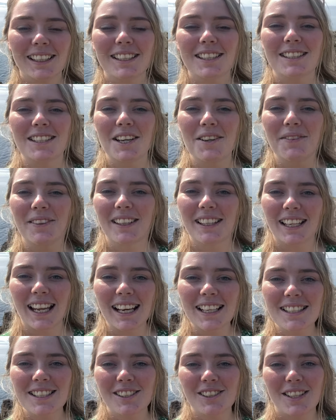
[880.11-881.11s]
So for the
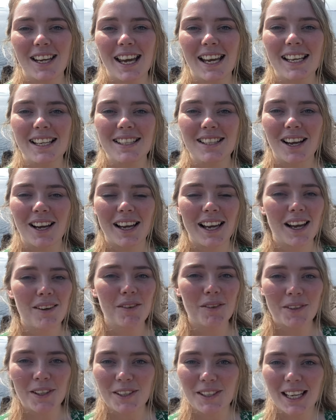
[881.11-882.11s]
next two days, I have
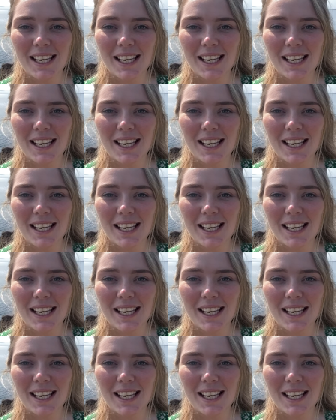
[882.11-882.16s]
a few